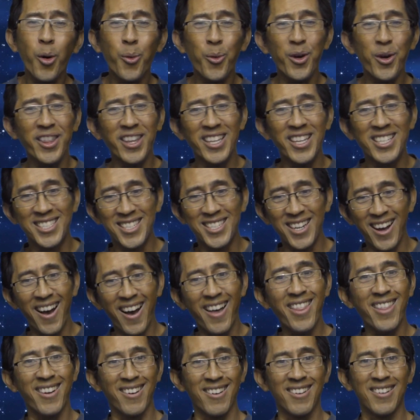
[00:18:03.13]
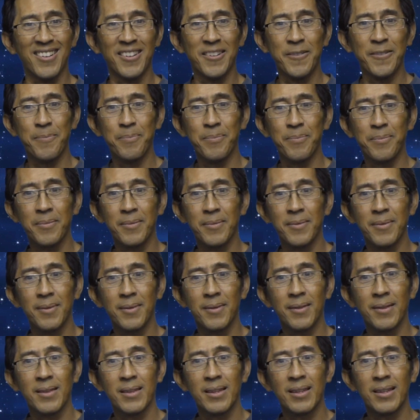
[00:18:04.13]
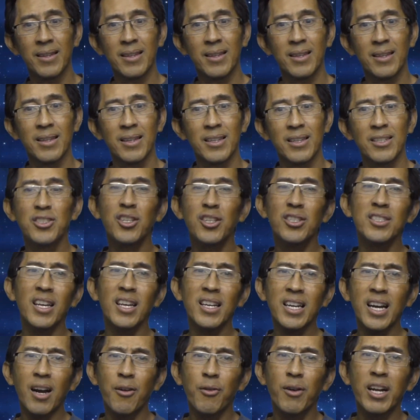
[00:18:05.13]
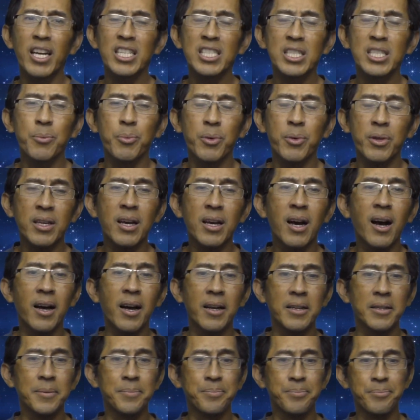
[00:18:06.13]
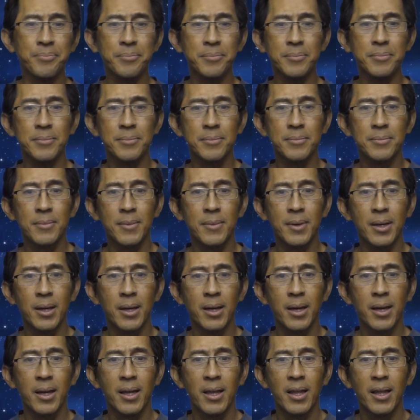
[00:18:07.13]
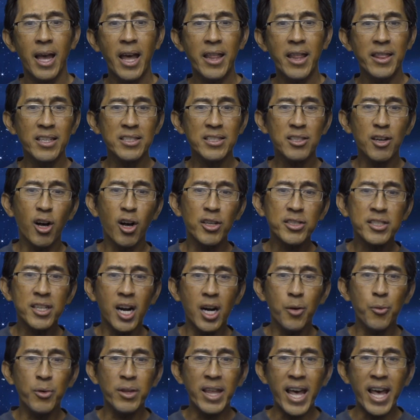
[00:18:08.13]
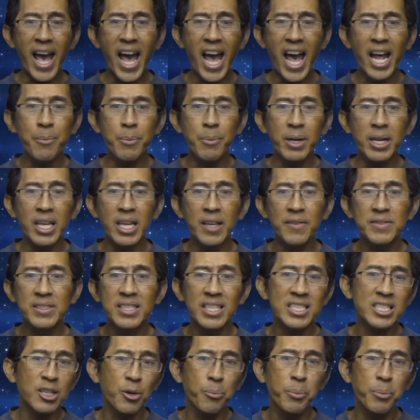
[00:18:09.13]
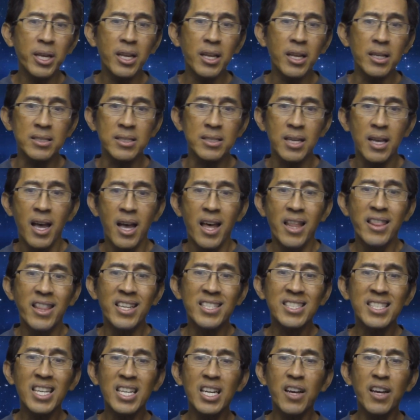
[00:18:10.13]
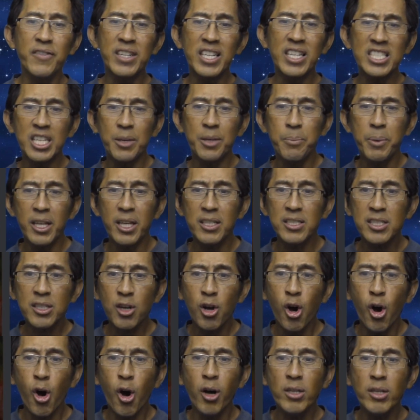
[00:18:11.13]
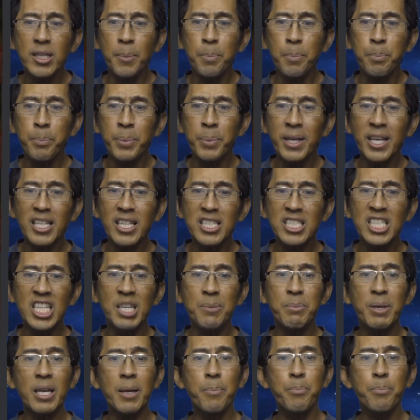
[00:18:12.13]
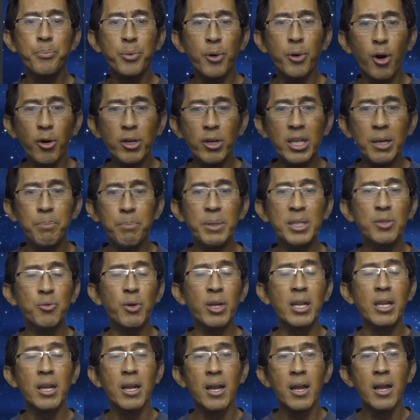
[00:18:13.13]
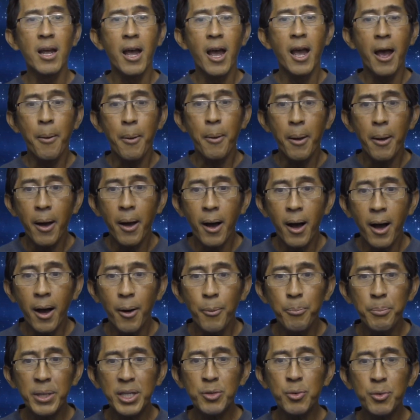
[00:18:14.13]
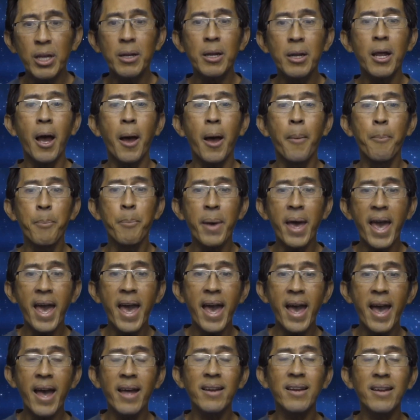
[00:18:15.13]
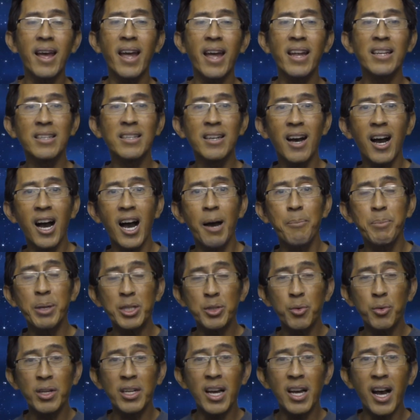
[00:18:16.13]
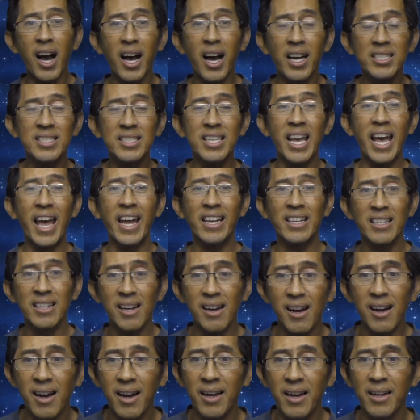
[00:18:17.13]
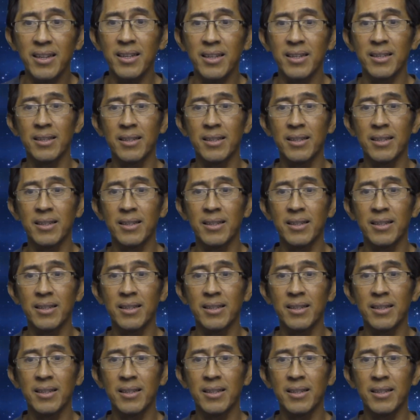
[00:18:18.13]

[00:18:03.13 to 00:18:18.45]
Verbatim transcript: with each other, just like our relationship with God. And this all started with Adam and Eve's disobedience. The sin of disobedience caused the peace to be broken between, uh, between man and God, between us and God.